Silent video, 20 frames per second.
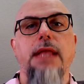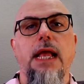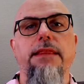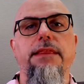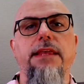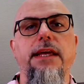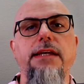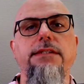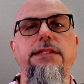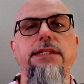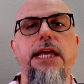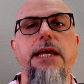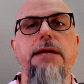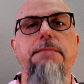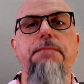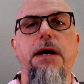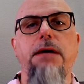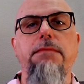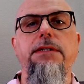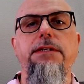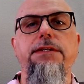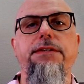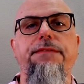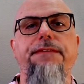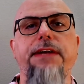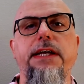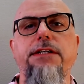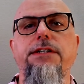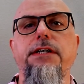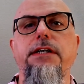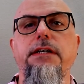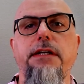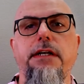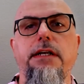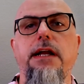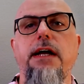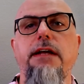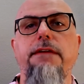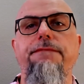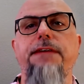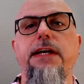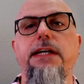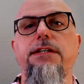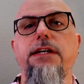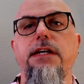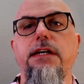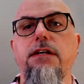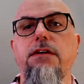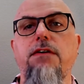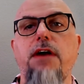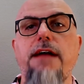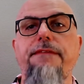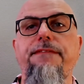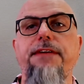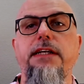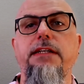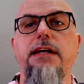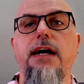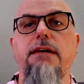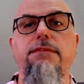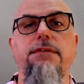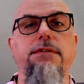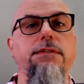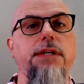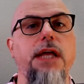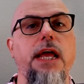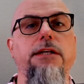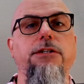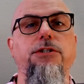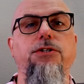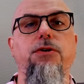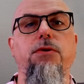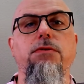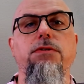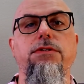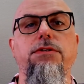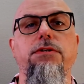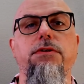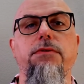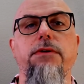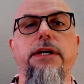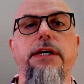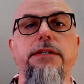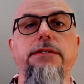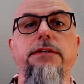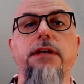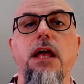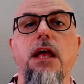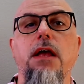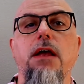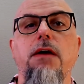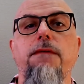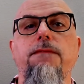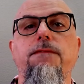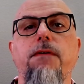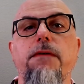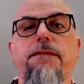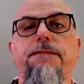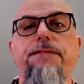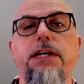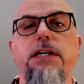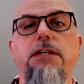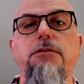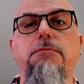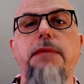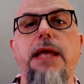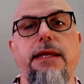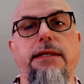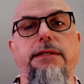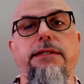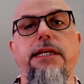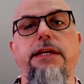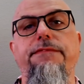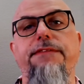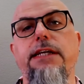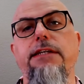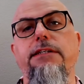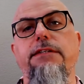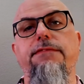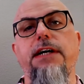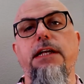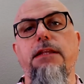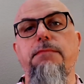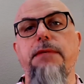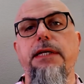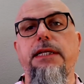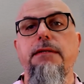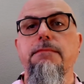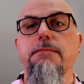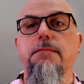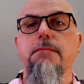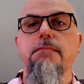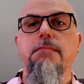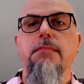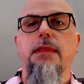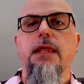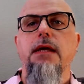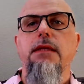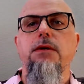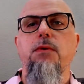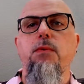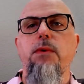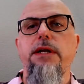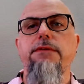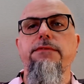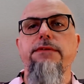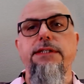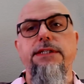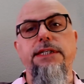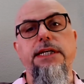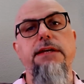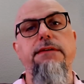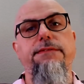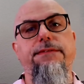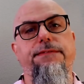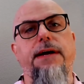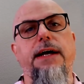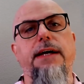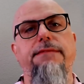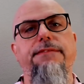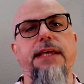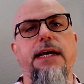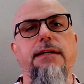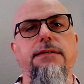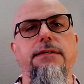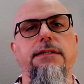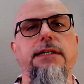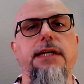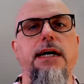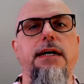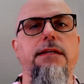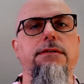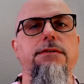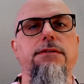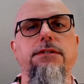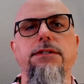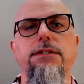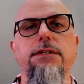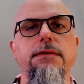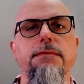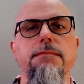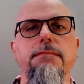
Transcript: They seek published fiction, nonfiction, graphic novels, and short stories for film and TV development. The winner receives $5,000.